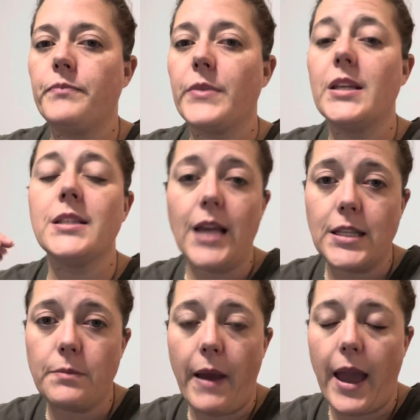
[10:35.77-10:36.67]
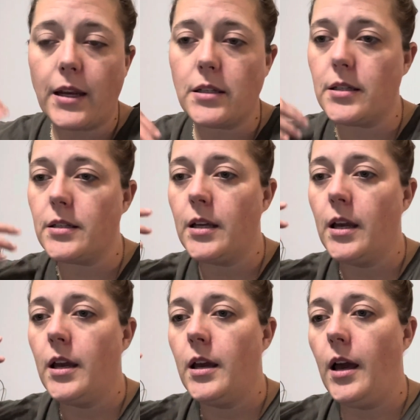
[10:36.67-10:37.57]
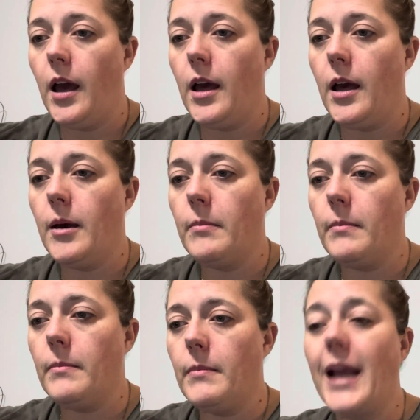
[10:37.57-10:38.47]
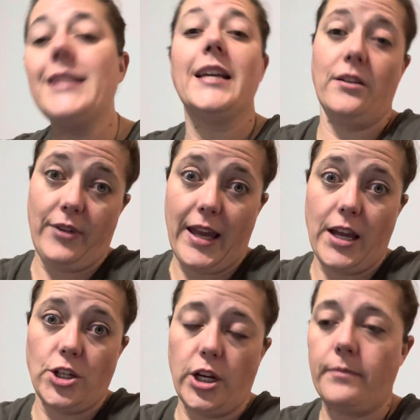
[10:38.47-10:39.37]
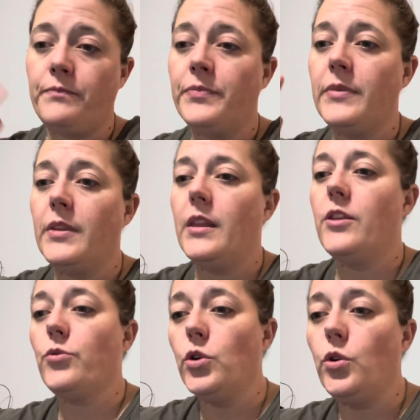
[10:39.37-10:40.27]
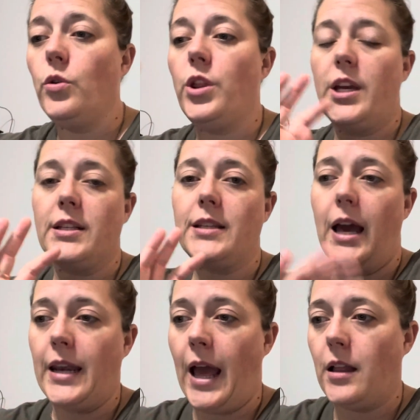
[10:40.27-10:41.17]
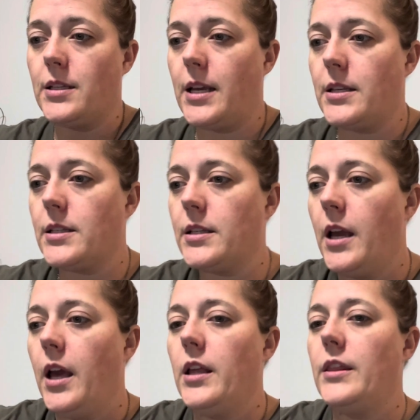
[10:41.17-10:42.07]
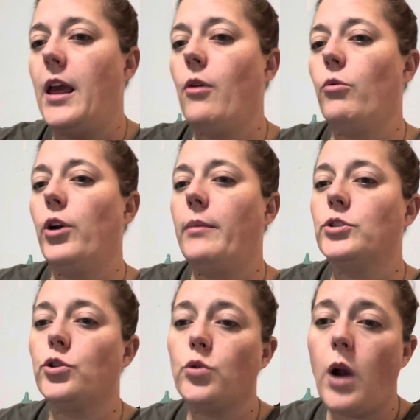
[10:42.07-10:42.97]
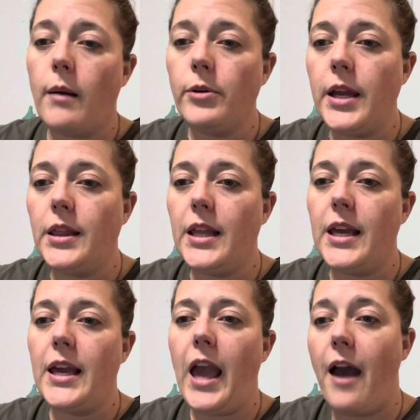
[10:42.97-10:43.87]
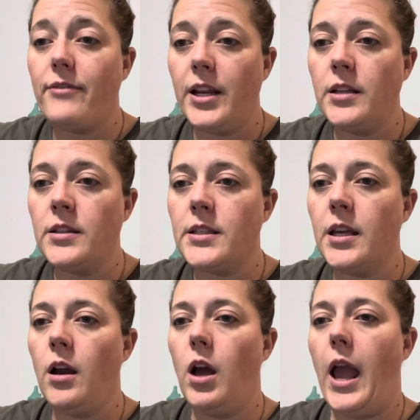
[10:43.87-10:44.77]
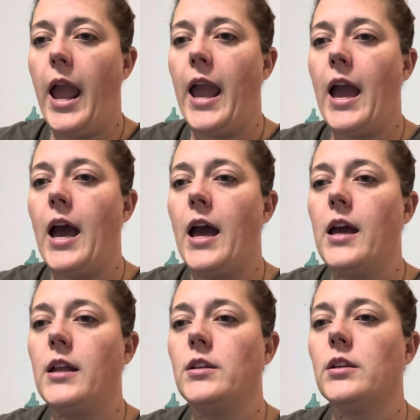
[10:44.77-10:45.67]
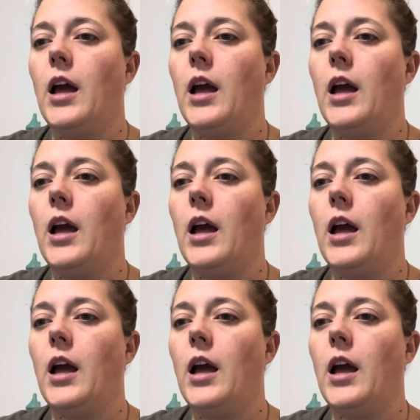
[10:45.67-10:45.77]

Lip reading: suspect identification through this analysis. They were able to corroborate the evidence, and